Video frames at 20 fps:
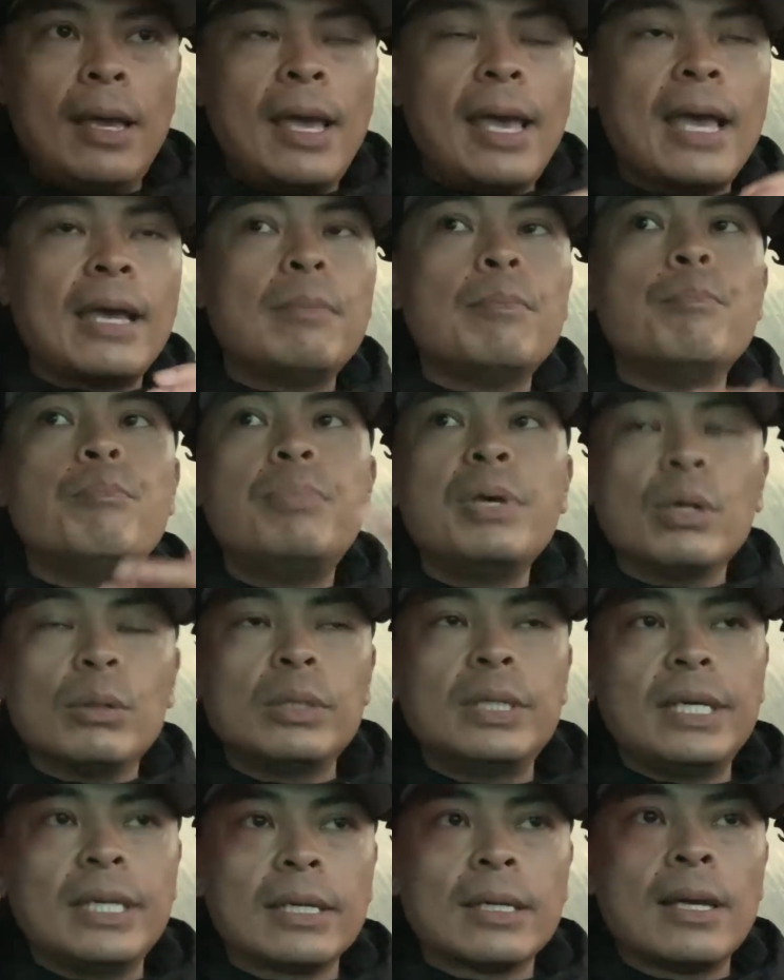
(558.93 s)
and
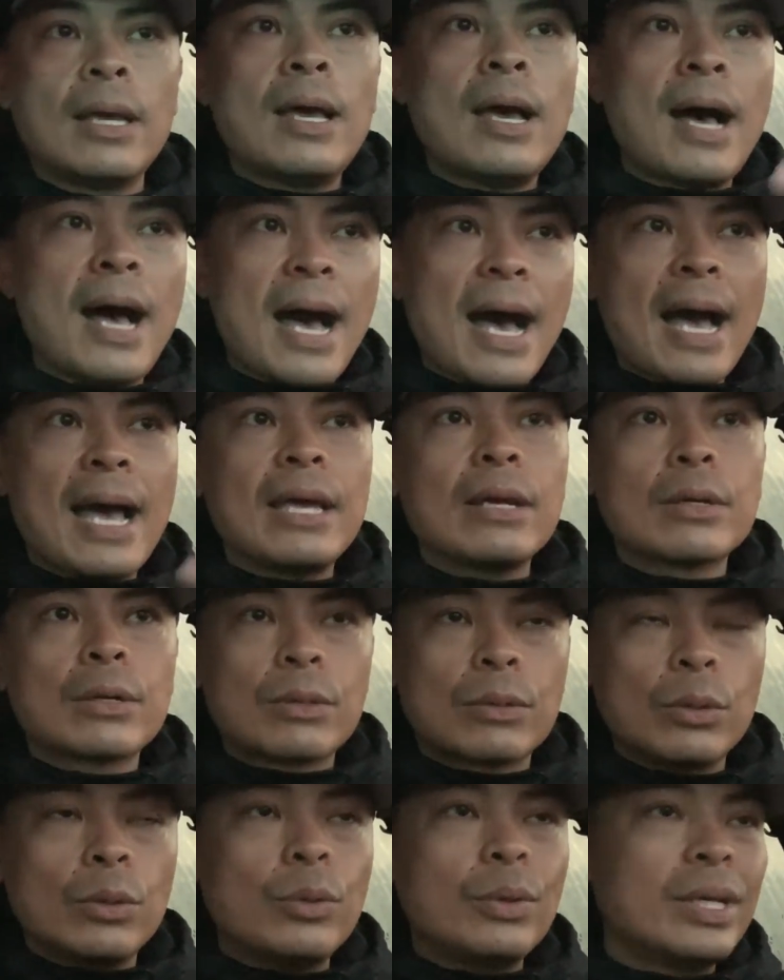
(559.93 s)
building high
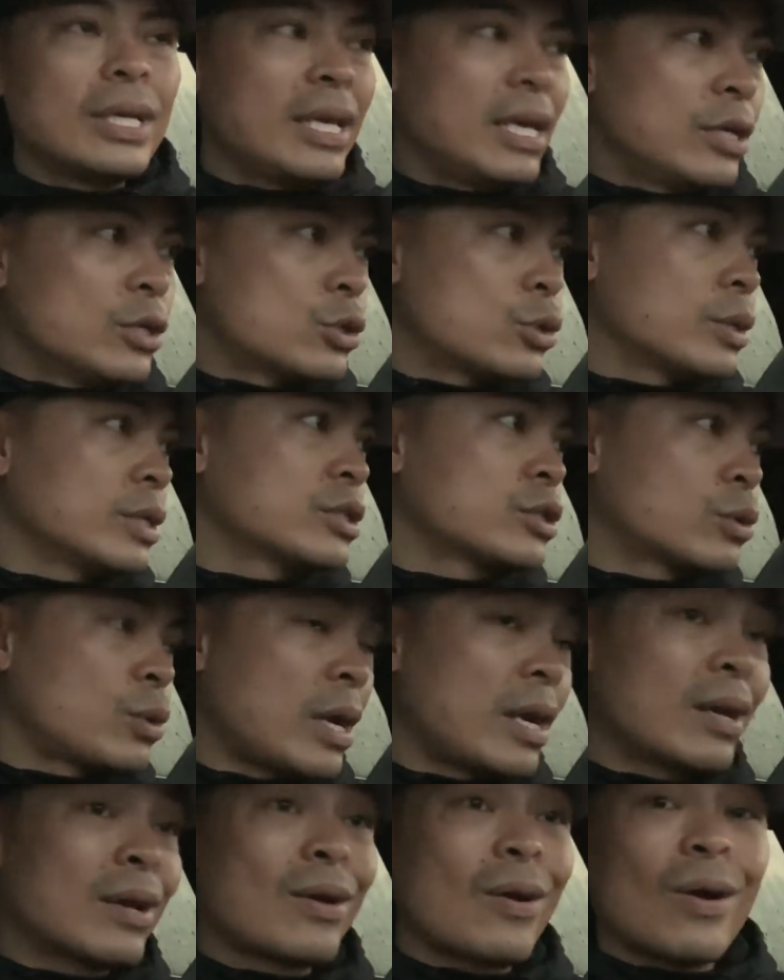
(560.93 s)
accruing interest
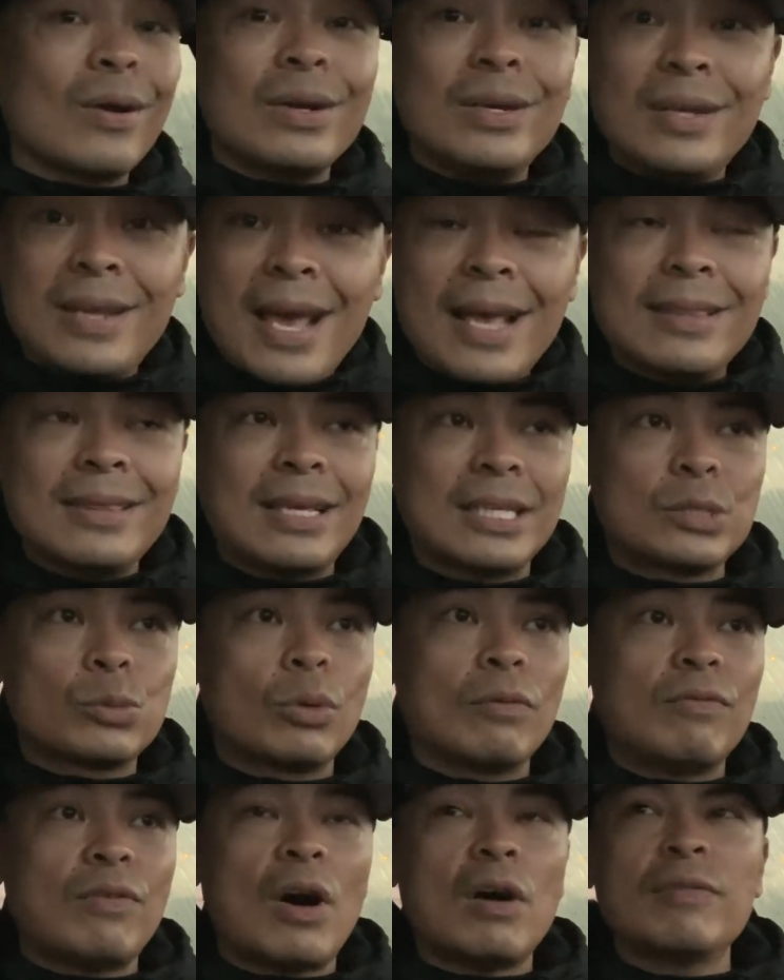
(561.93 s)
credit card debt that's
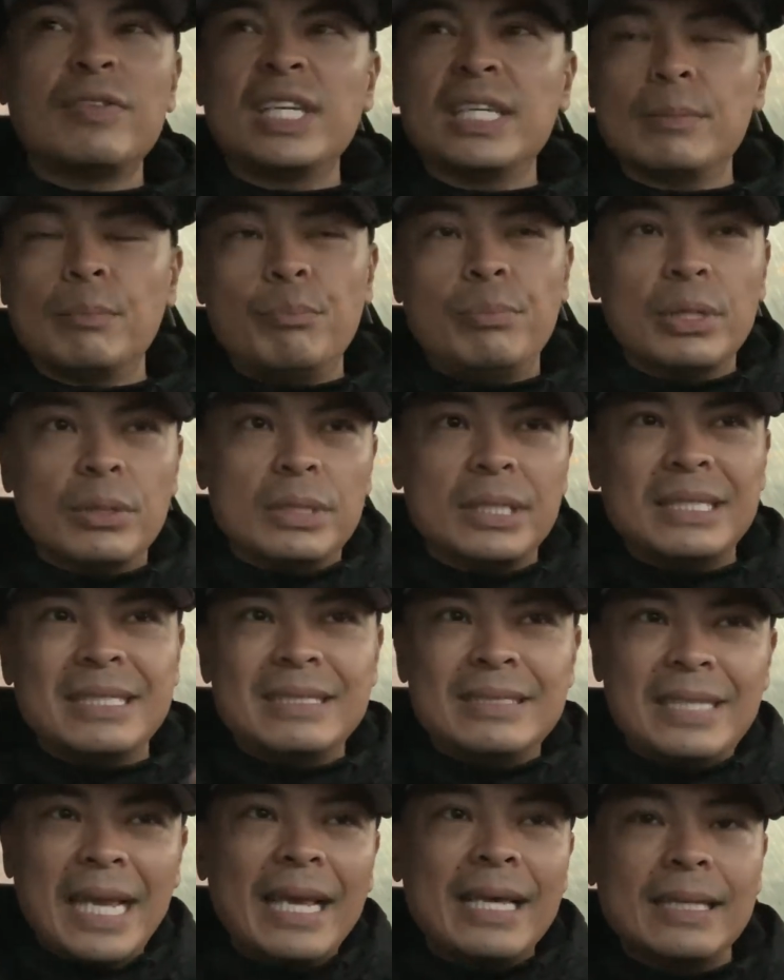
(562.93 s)
revolving and building
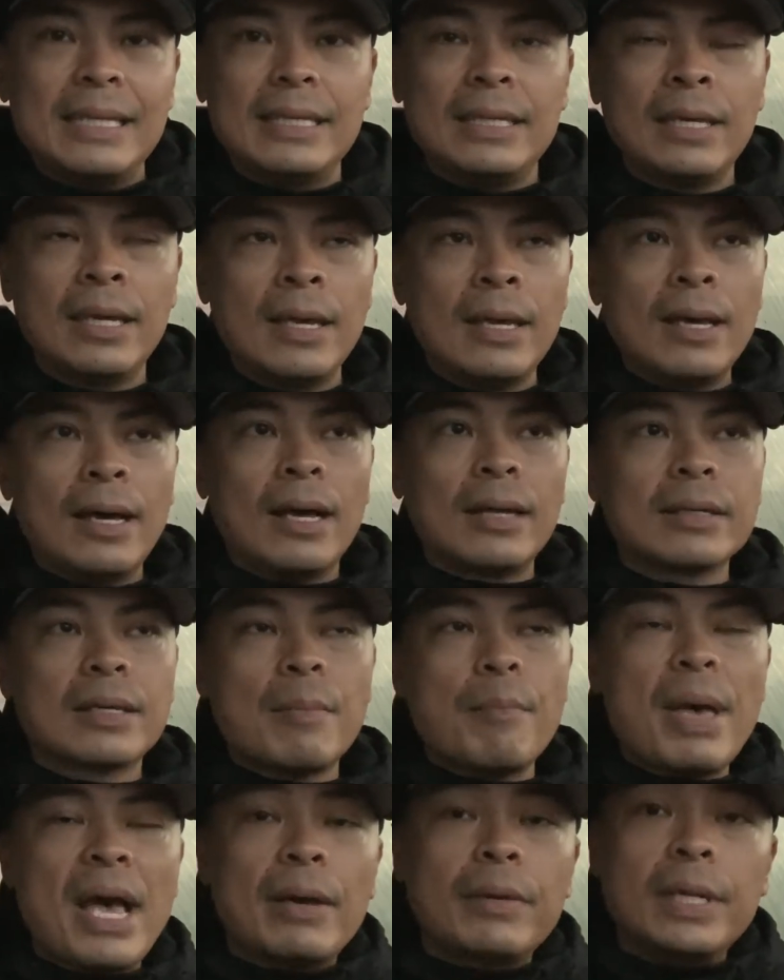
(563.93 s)
daily on
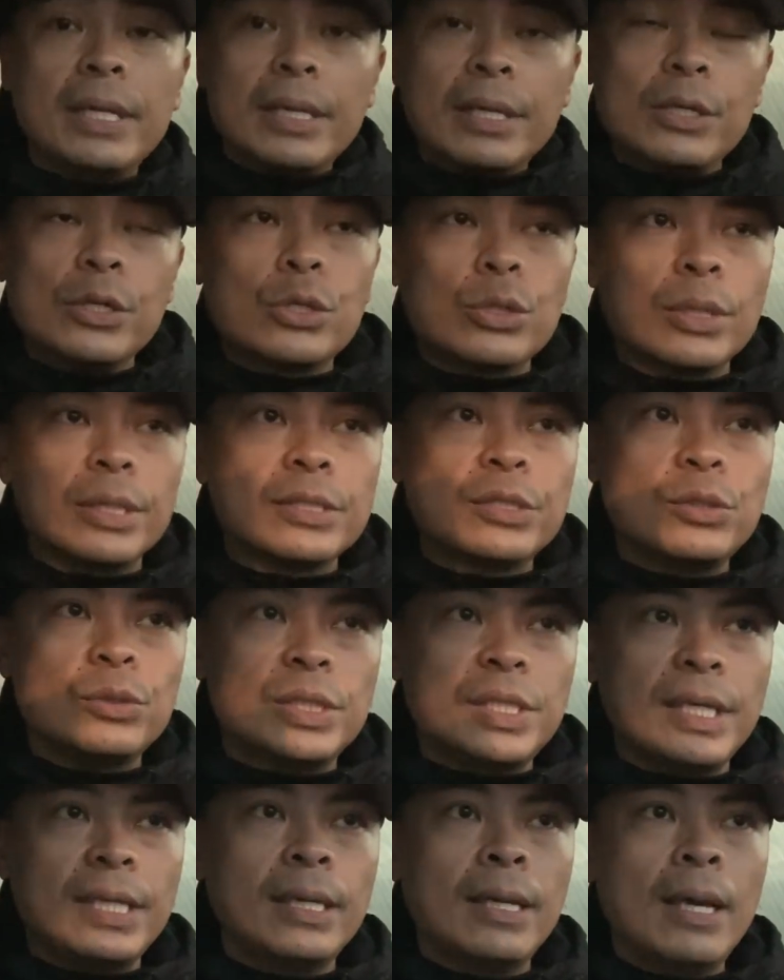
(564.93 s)
compounding interest. You
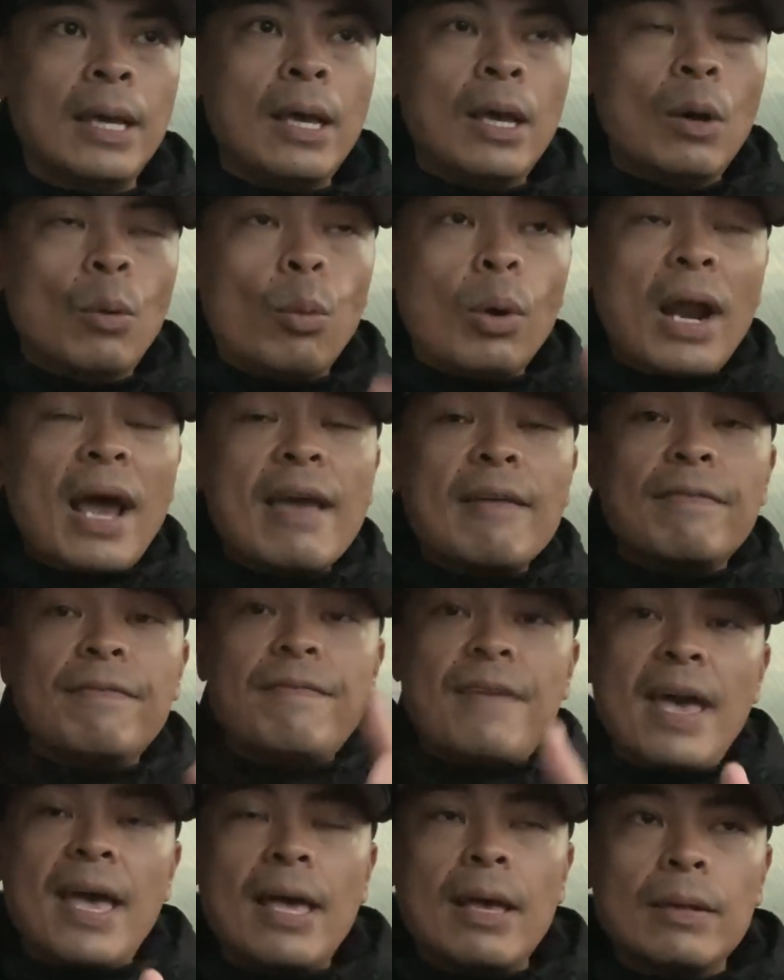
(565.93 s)
see, what I
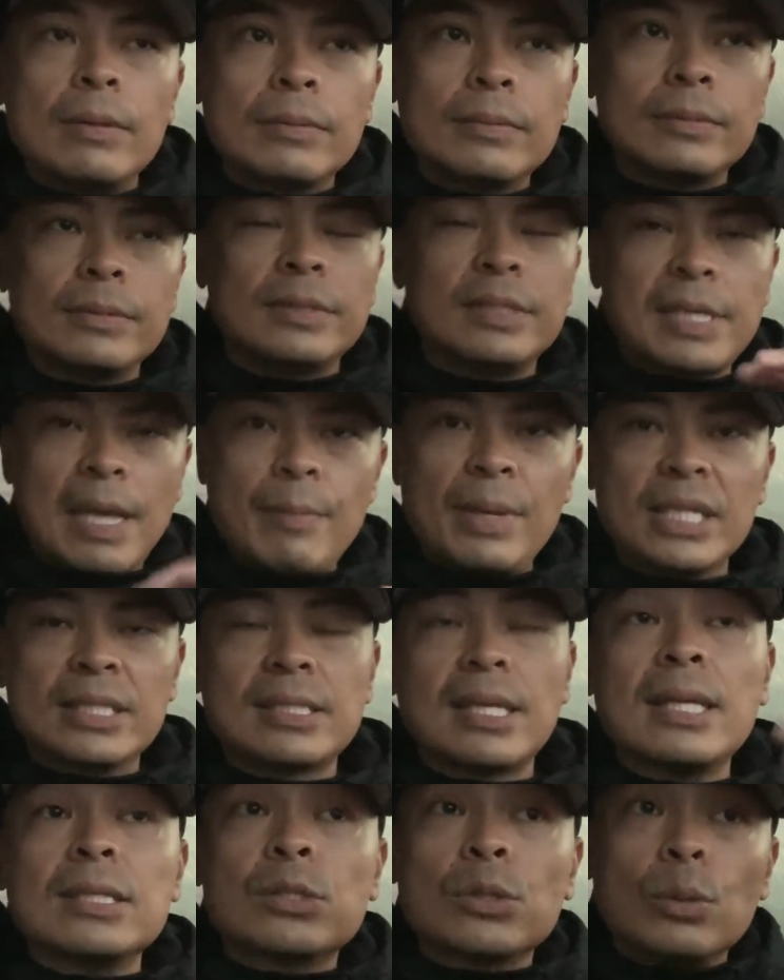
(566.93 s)
found, does that make
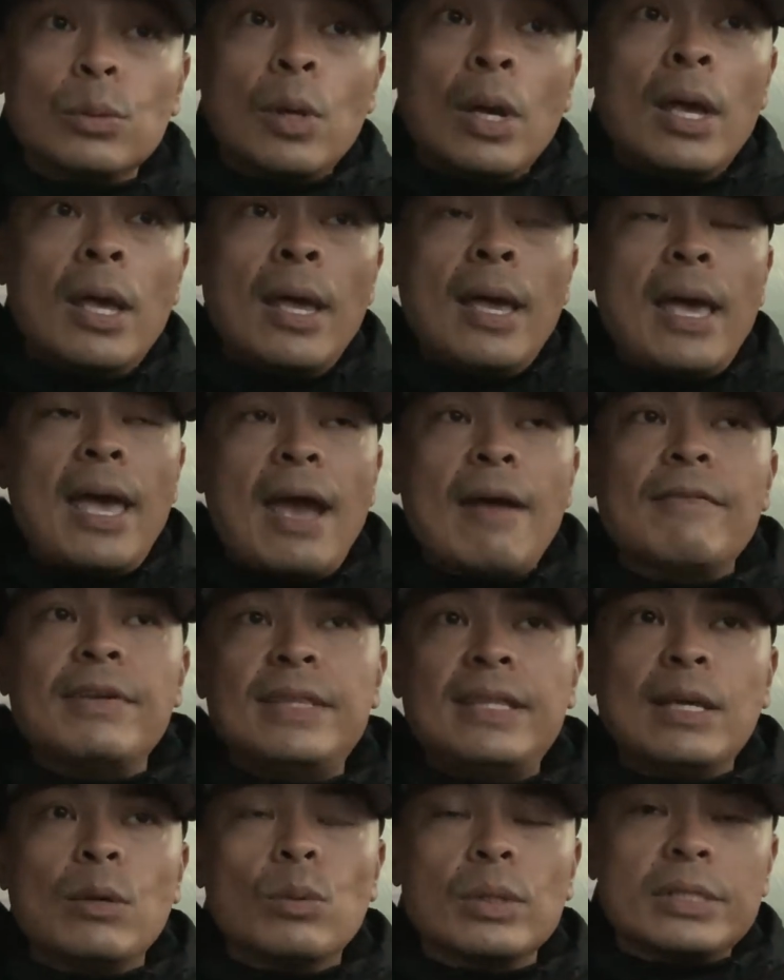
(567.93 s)
sense? So
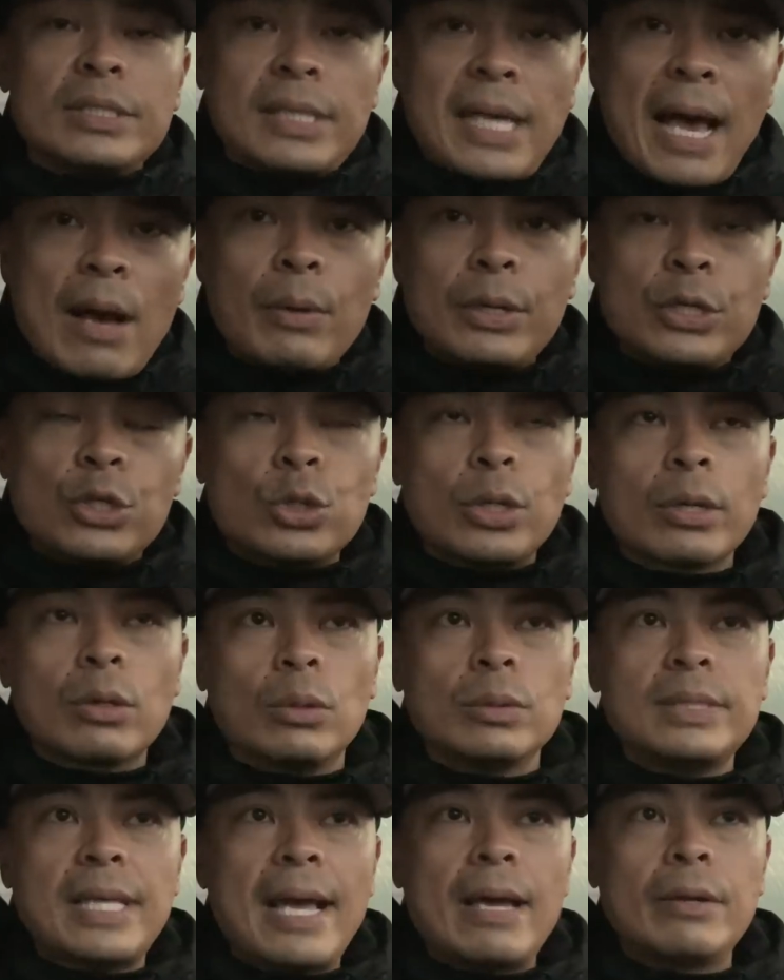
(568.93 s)
everything was how it
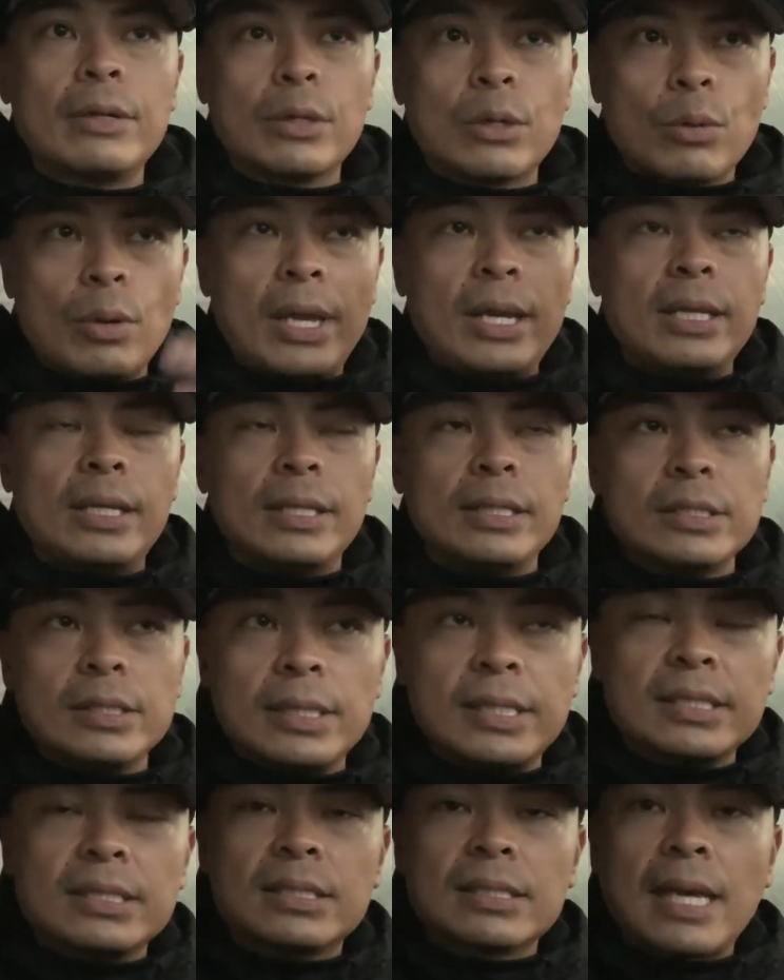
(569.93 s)
trickled down and created
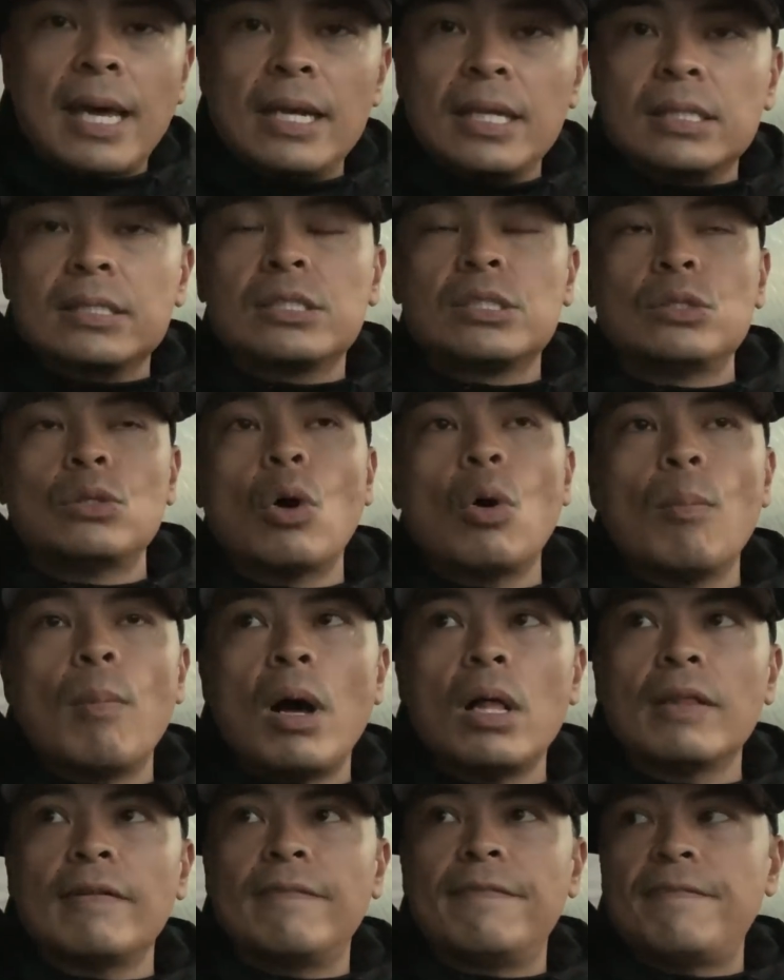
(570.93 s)
in this kind of
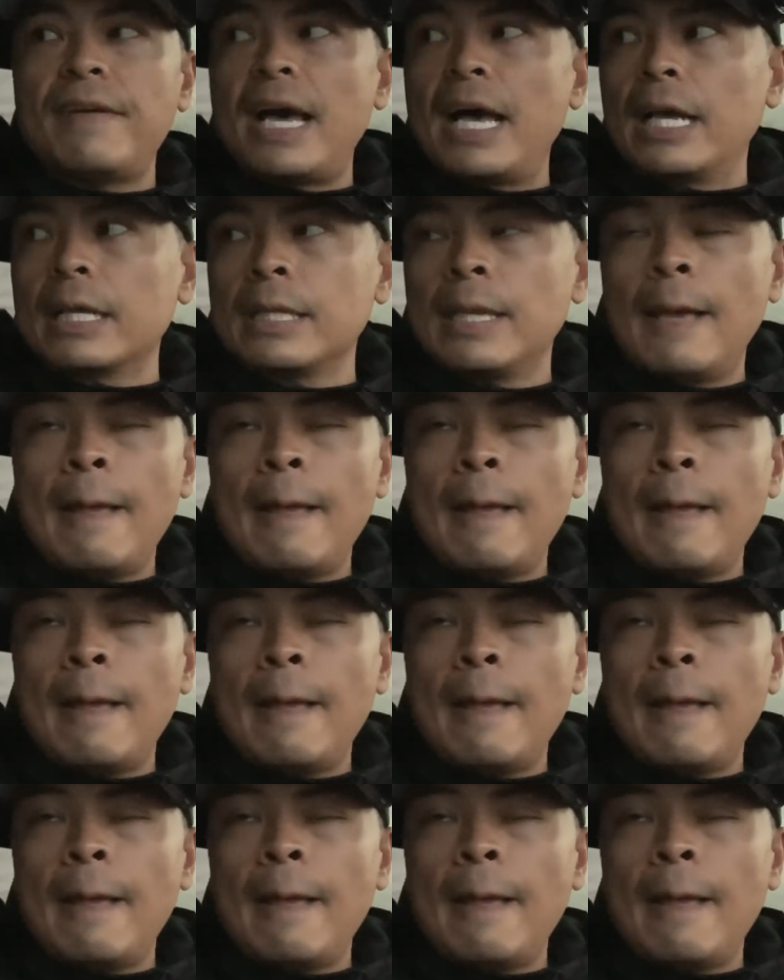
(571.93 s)
snowball effect.